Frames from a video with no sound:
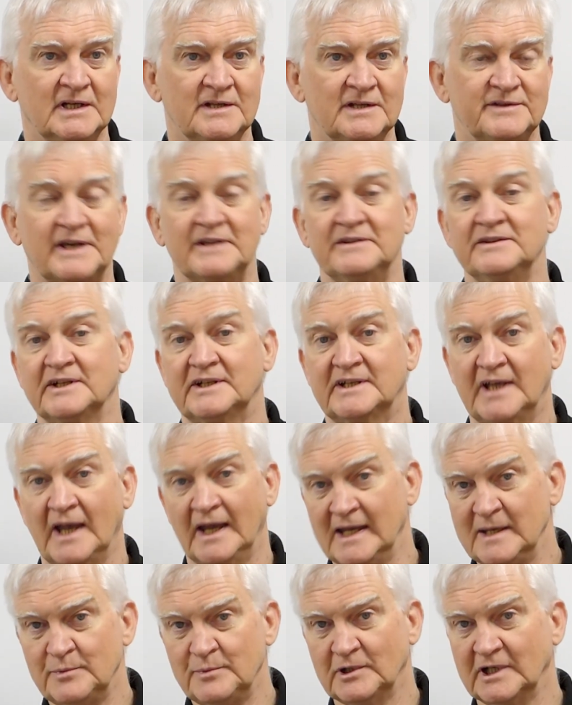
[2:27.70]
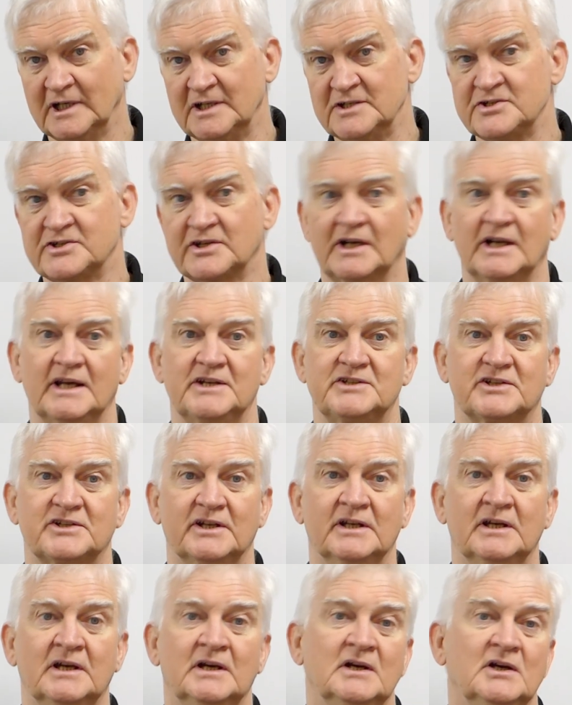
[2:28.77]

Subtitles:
then the cable insulation